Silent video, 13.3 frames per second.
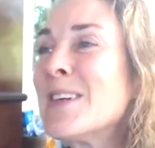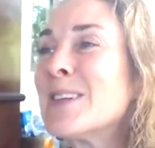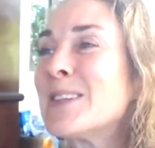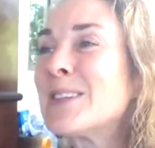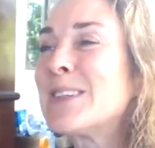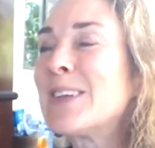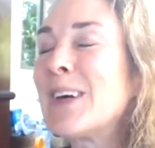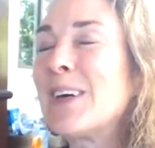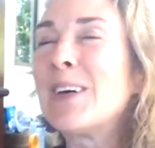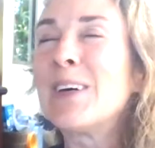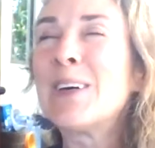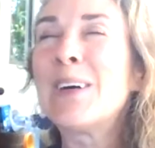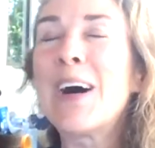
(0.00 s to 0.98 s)

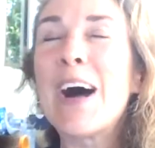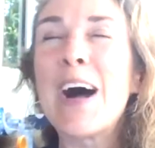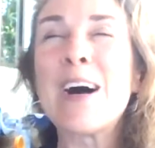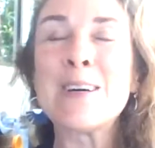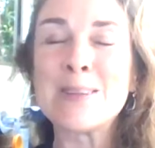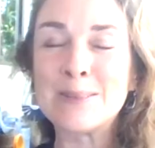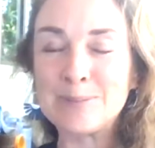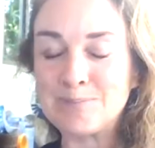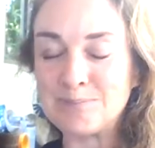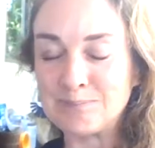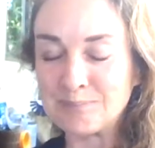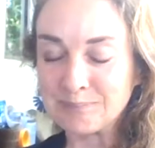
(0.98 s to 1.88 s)
So I